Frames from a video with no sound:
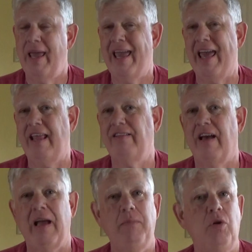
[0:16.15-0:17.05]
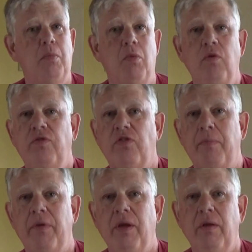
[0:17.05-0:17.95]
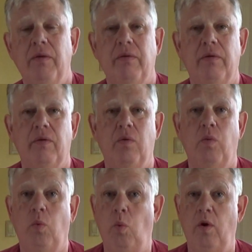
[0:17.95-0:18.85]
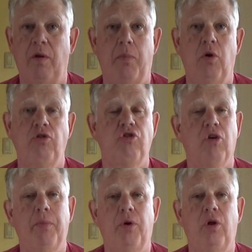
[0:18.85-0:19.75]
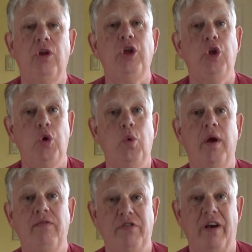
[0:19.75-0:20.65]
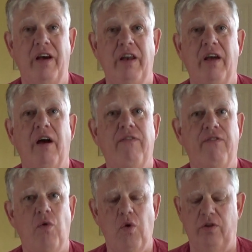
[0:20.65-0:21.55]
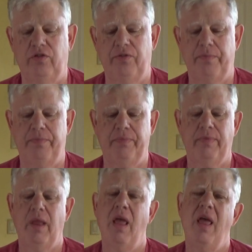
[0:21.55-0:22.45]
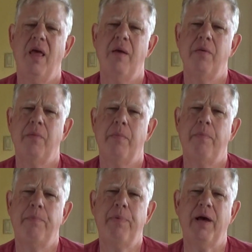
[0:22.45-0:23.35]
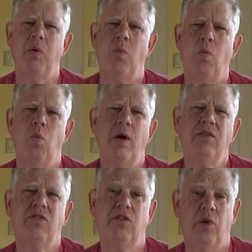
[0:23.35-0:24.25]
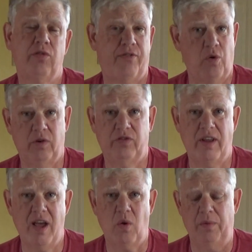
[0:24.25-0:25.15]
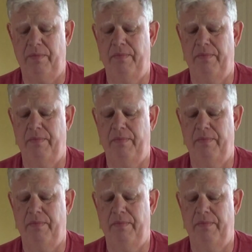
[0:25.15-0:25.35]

Anytime you move something with a push or a pull, you have done a force. But what slows a force down?